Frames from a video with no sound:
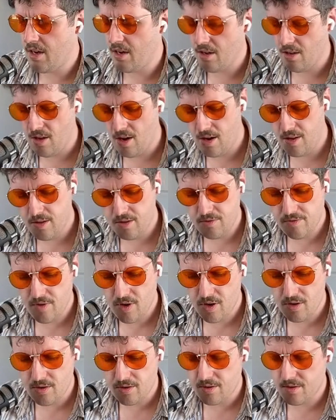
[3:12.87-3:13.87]
A lot of these
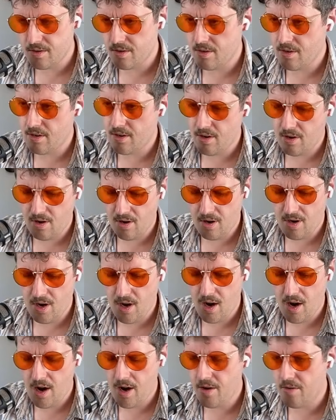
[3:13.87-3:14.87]
folks are on
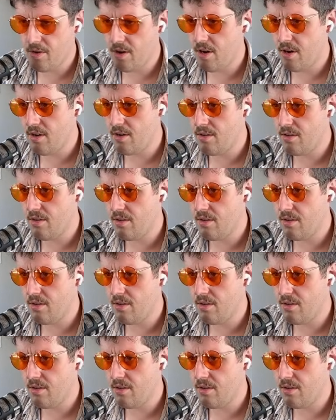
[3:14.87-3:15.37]
Hyro,